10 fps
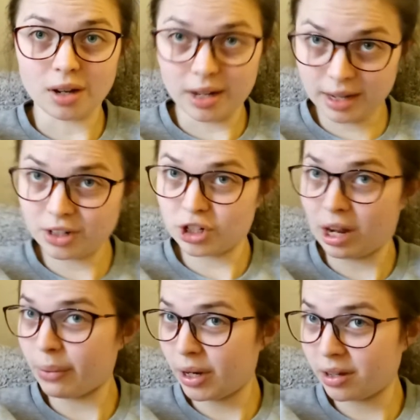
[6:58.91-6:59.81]
I had a
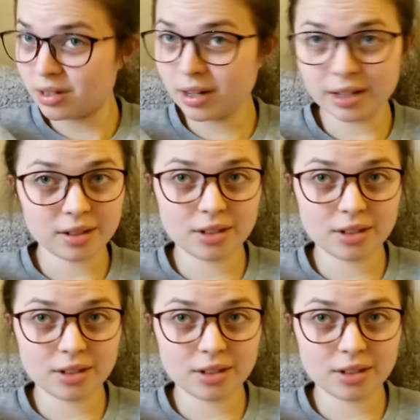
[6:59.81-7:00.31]
shower last night.